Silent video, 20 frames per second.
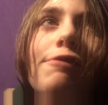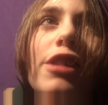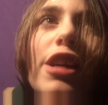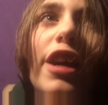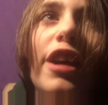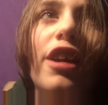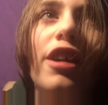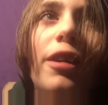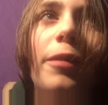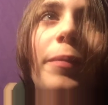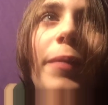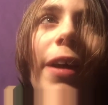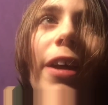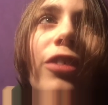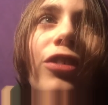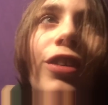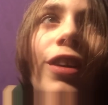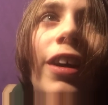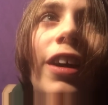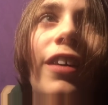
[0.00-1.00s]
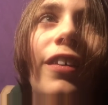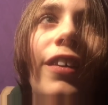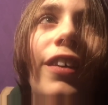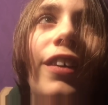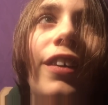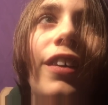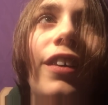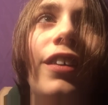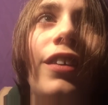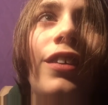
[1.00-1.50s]
I can imagine how
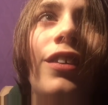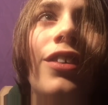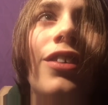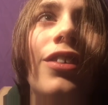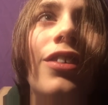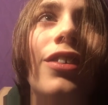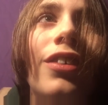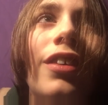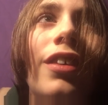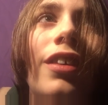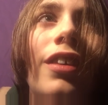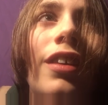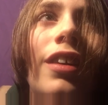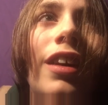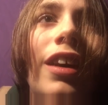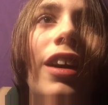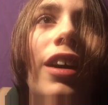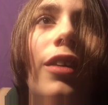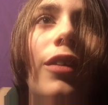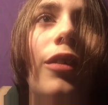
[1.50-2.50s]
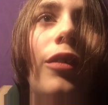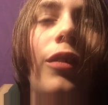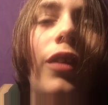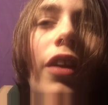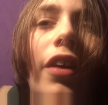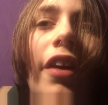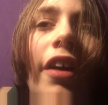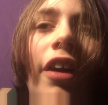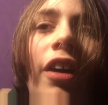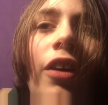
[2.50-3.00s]
it is. How it
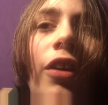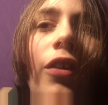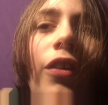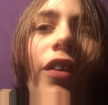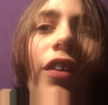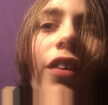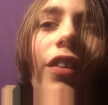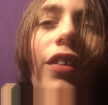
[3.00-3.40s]
will go.